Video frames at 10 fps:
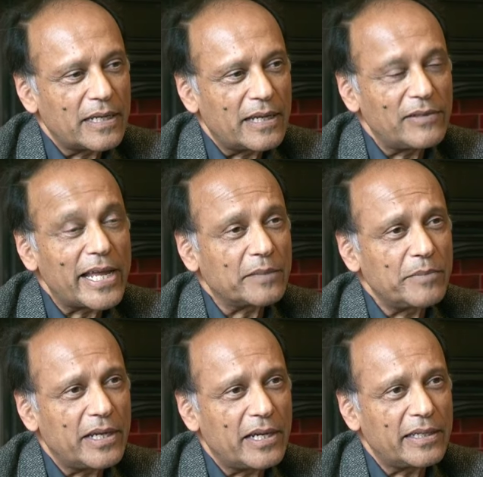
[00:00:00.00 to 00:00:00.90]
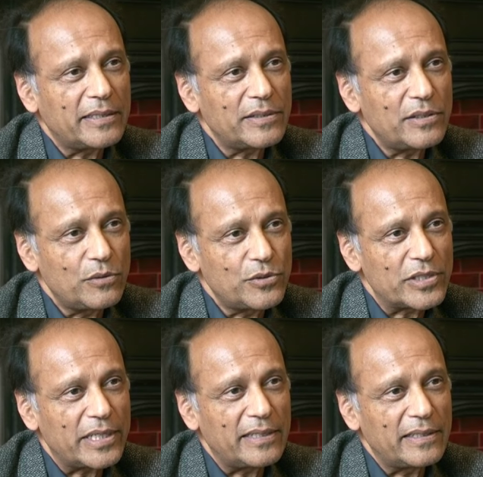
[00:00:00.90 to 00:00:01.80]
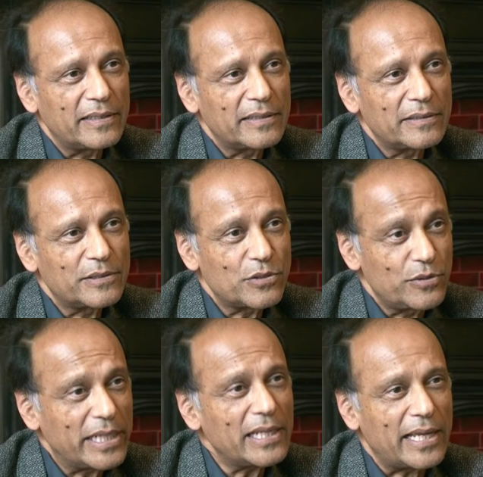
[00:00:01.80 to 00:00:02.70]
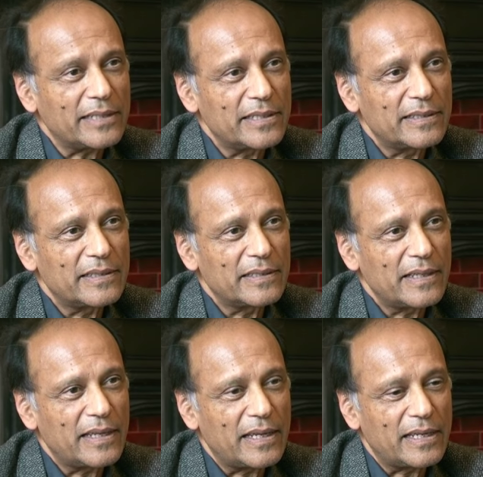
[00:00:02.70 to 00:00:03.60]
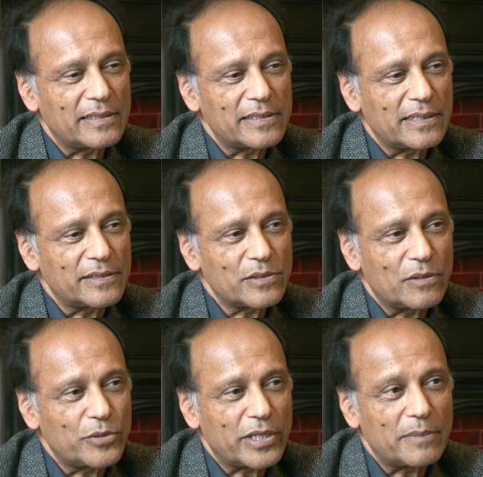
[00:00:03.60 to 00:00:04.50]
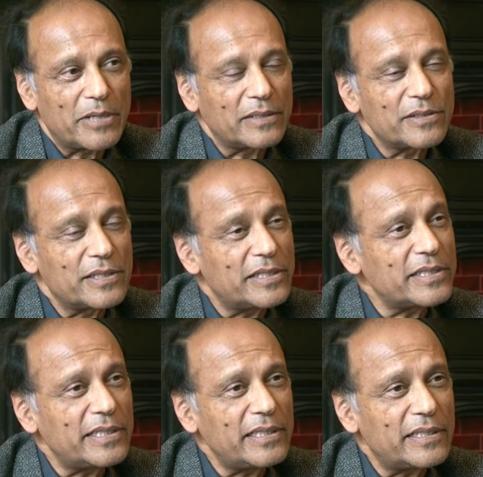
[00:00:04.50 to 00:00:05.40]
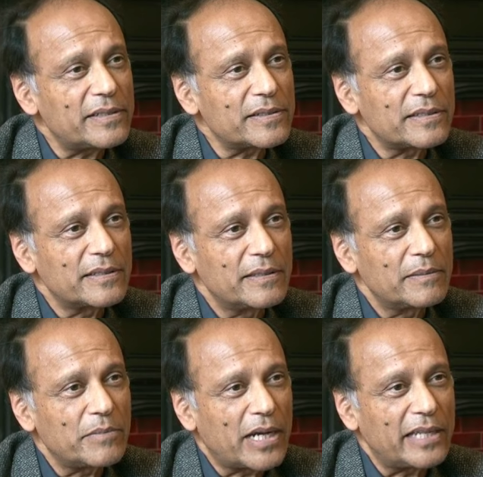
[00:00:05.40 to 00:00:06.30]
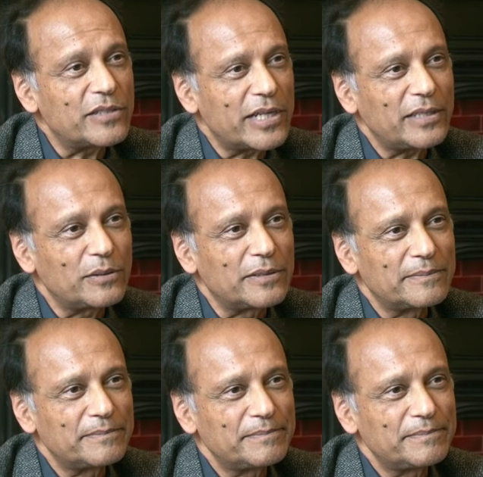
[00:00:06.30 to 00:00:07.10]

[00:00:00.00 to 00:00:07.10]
have lagged behind hugely through neglect, and so we are about 30 years behind schedule.